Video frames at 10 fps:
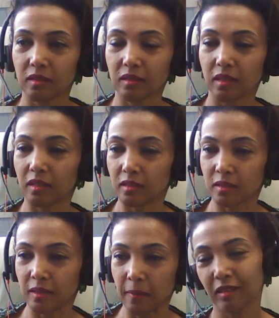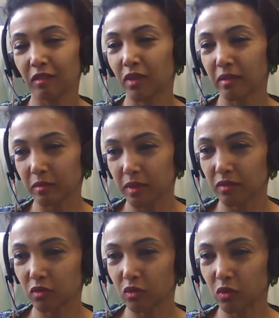creates an
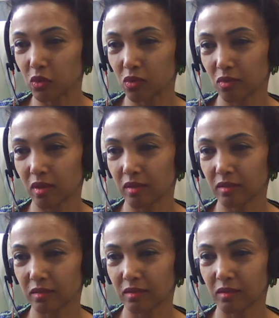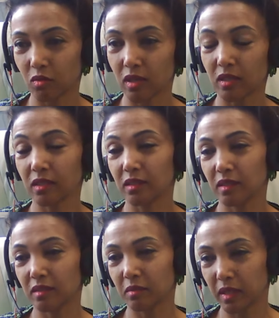environment for those who are in
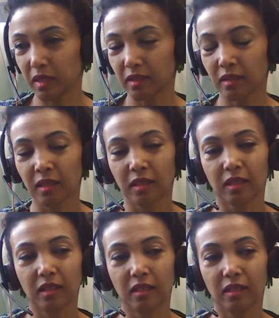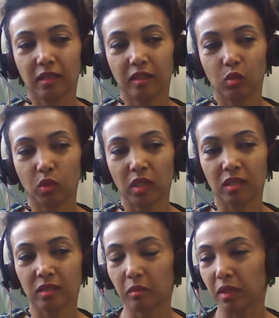this market. And when
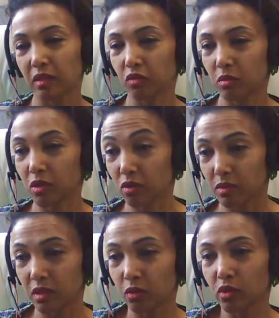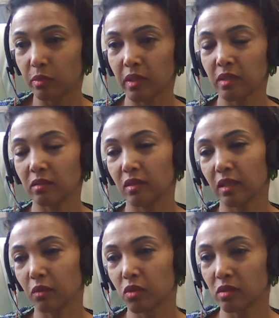it's somebody from your community who speaks your
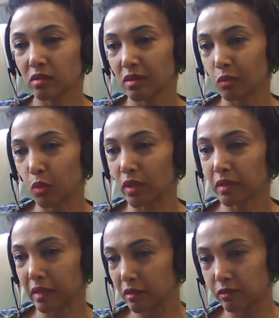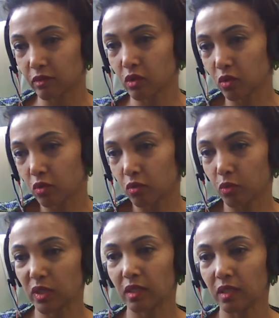language, we are naive, so
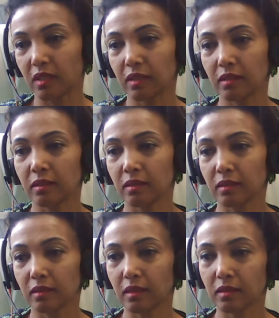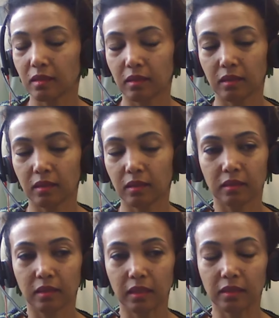we think that's the
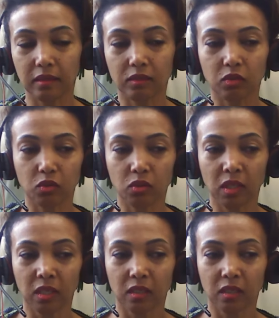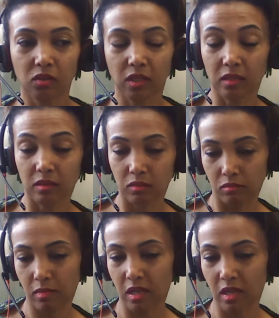right thing to do. So that's
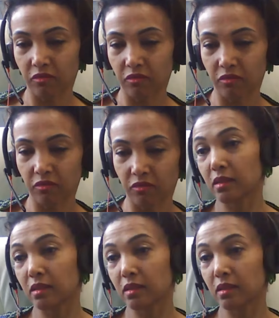my first